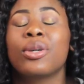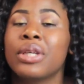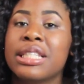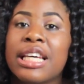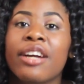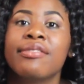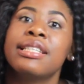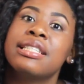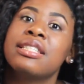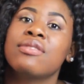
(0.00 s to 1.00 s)
the quick
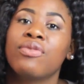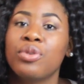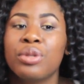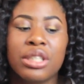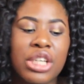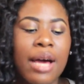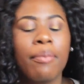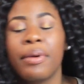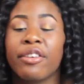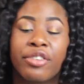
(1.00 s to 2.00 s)
service food and
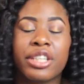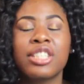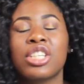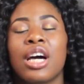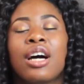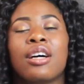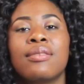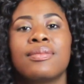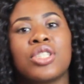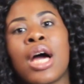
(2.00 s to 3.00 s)
beverage
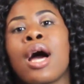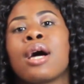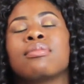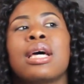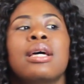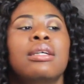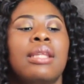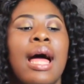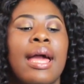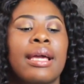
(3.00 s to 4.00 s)
job
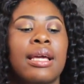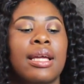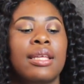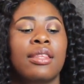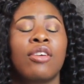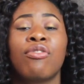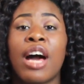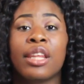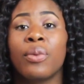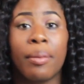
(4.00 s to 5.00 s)
like the
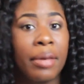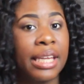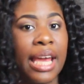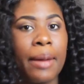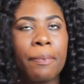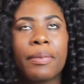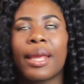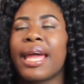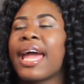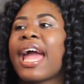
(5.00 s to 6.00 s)
following Monday.
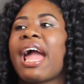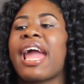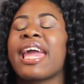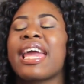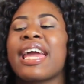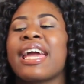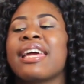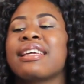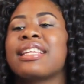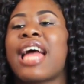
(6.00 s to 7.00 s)

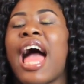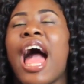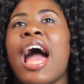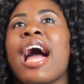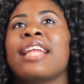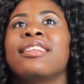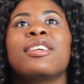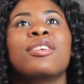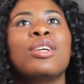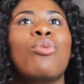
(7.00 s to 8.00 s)
And I
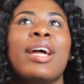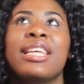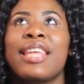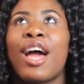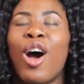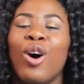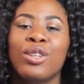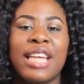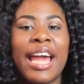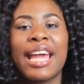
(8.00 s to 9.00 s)
literally waited that
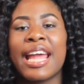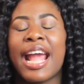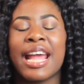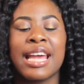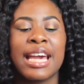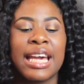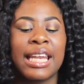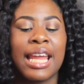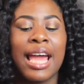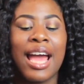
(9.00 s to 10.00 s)
whole day,
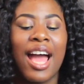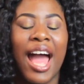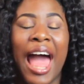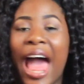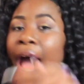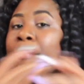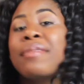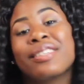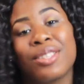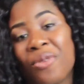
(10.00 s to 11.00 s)
and I
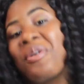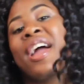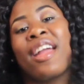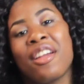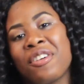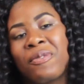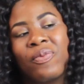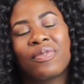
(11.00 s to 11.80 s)
missed the wave.